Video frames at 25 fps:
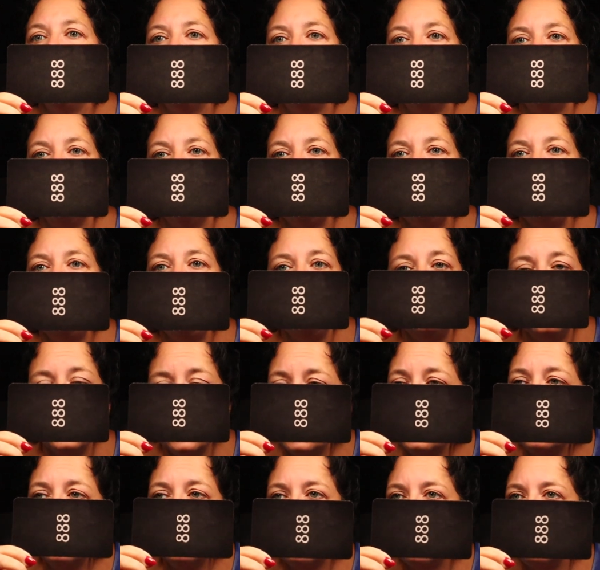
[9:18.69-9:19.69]
Or
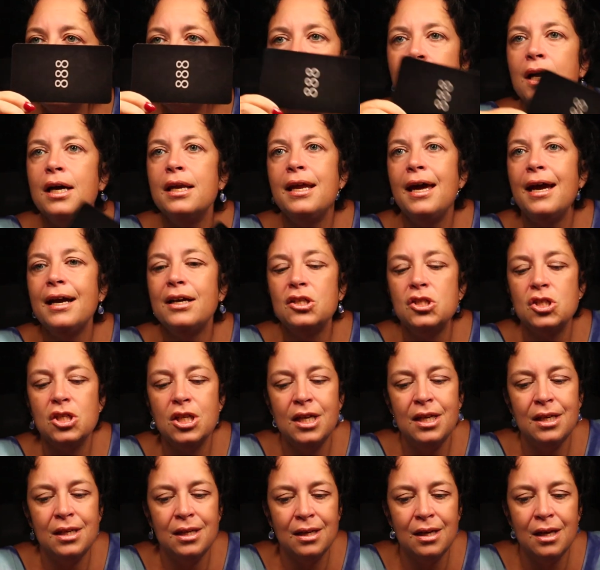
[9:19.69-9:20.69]
eternal
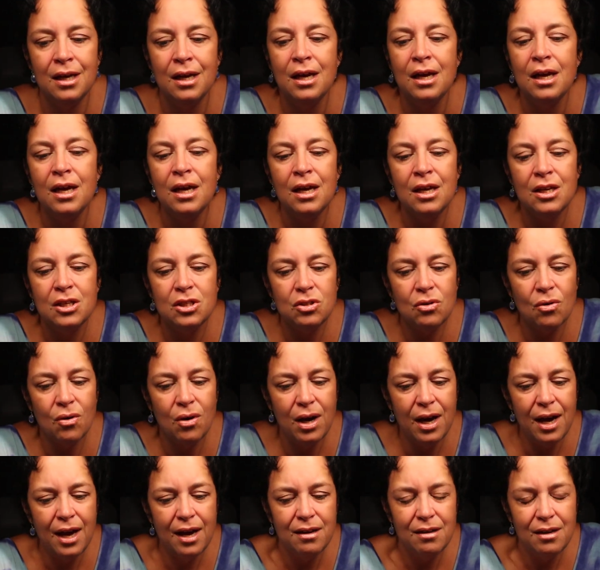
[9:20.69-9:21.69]
connection so
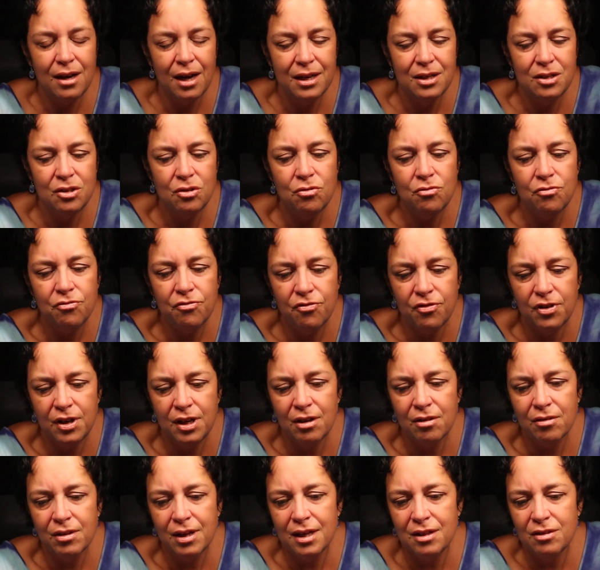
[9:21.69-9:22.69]
I, I do
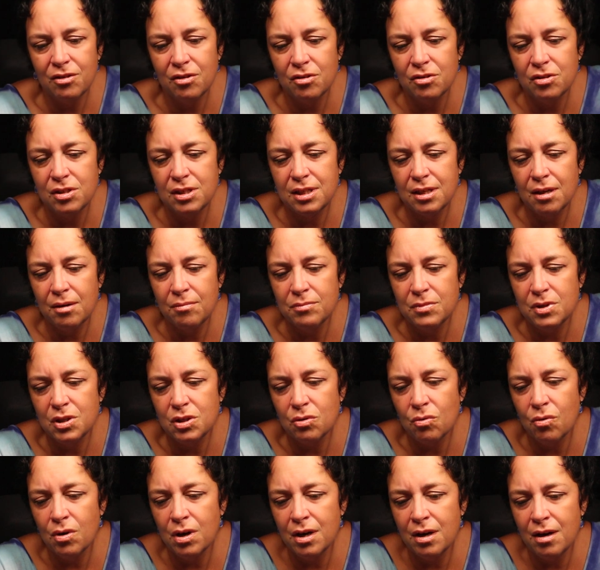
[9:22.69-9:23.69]
feel like there's some
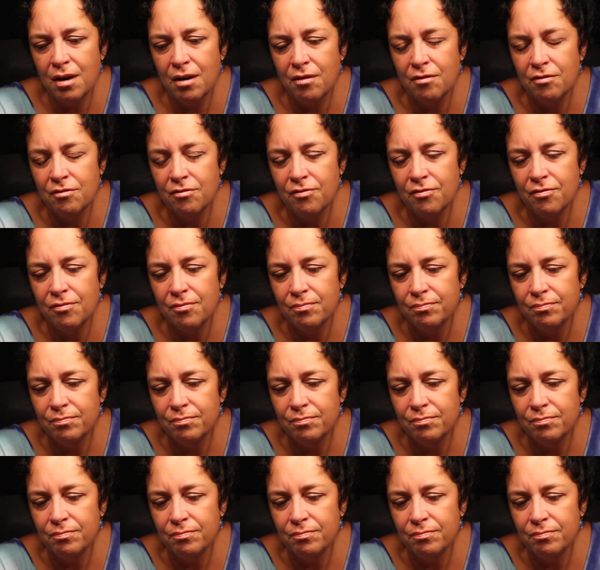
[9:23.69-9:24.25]
sort of,